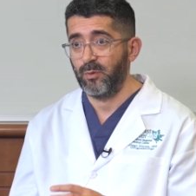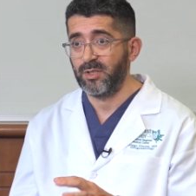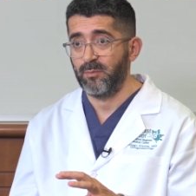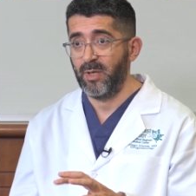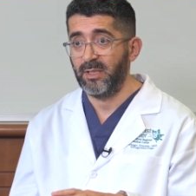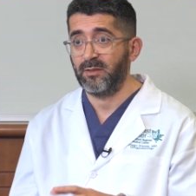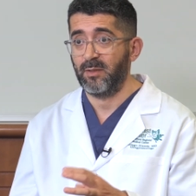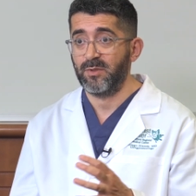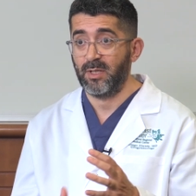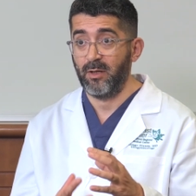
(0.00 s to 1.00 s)
which many
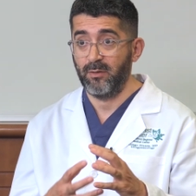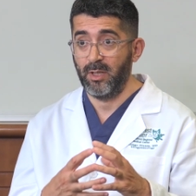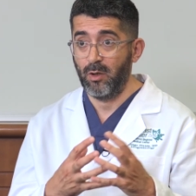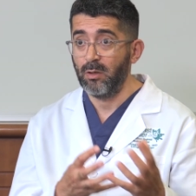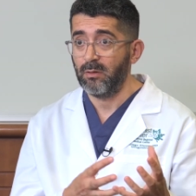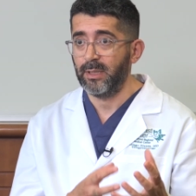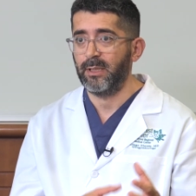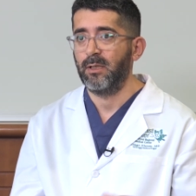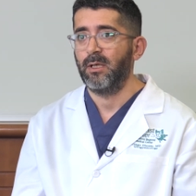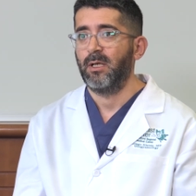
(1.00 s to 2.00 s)
times are the
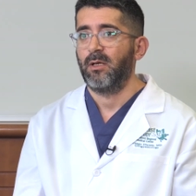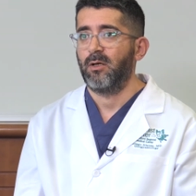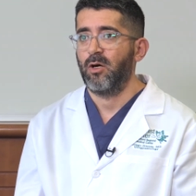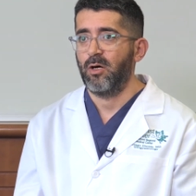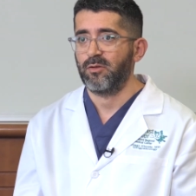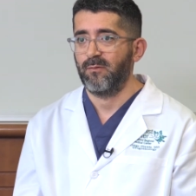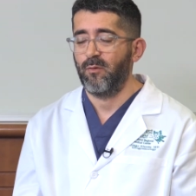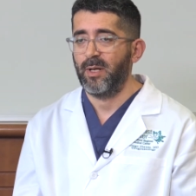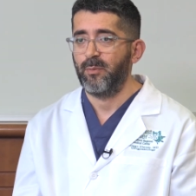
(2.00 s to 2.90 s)
only cause of why